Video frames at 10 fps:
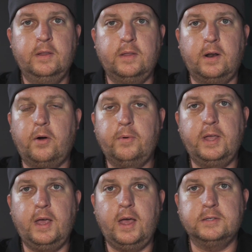that
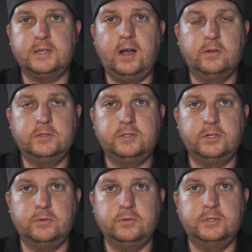already has
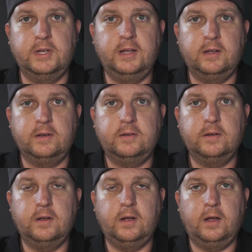altitudes in it
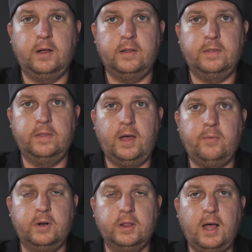that
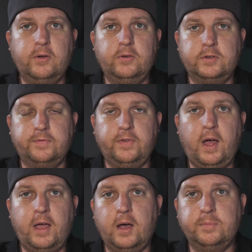would allow you to
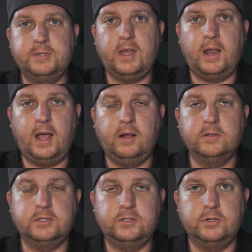fly up to that
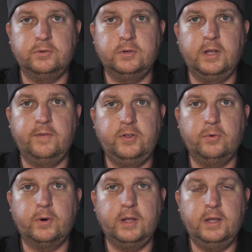altitude if you
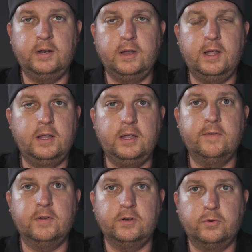were in any
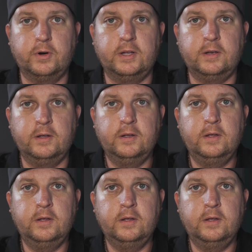given grid.